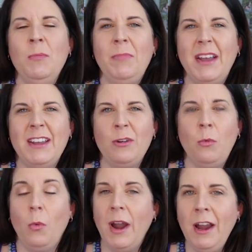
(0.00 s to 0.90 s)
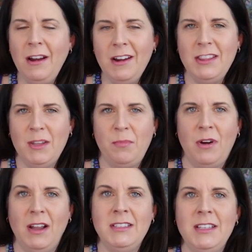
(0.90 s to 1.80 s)
But where in the
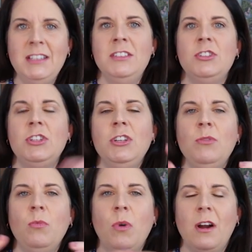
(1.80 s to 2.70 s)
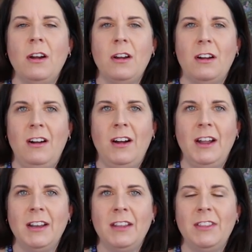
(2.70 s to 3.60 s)
process do you work
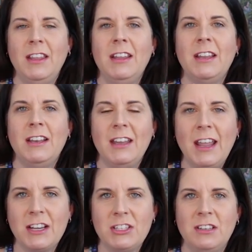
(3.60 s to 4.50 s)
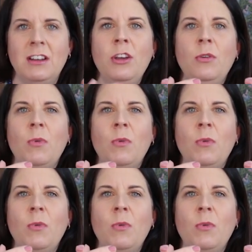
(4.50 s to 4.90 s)
on the connection?